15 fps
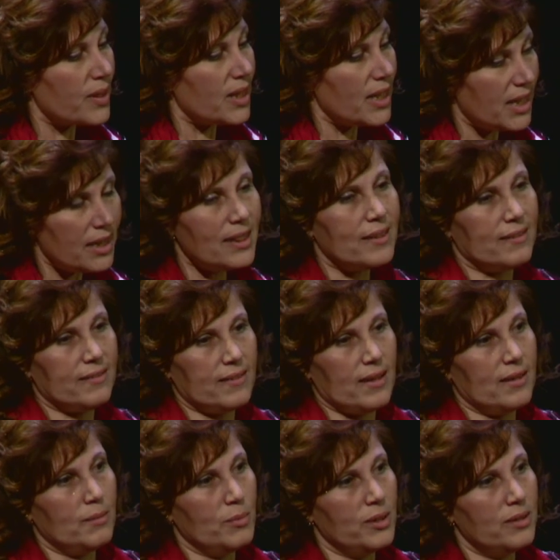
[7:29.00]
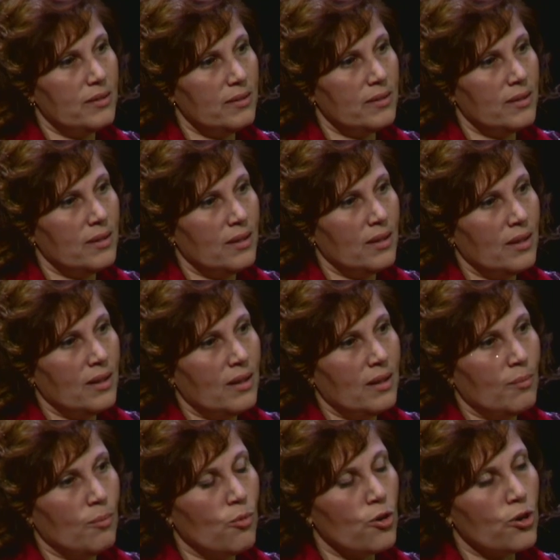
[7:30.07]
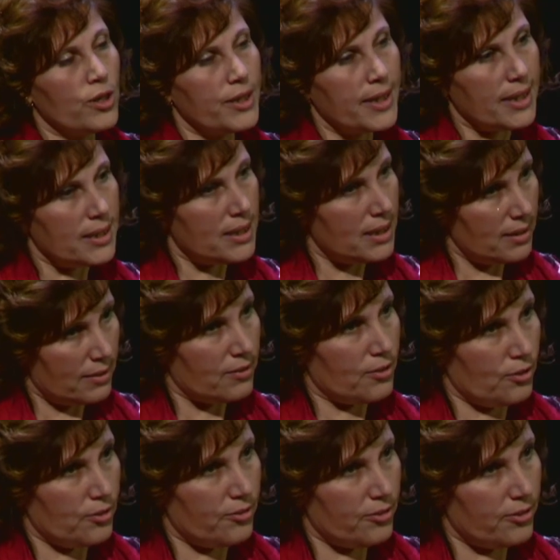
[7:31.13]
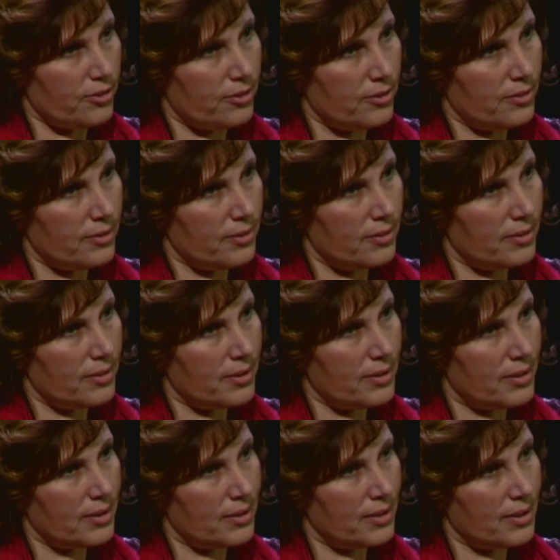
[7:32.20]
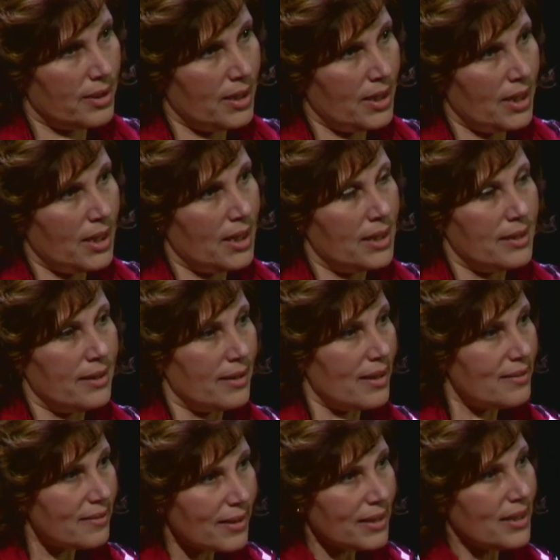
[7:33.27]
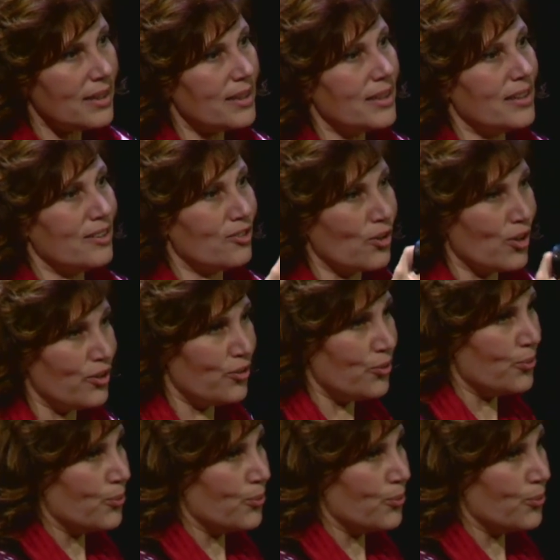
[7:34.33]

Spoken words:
in the sediment more than in the surface. Teresa here is going to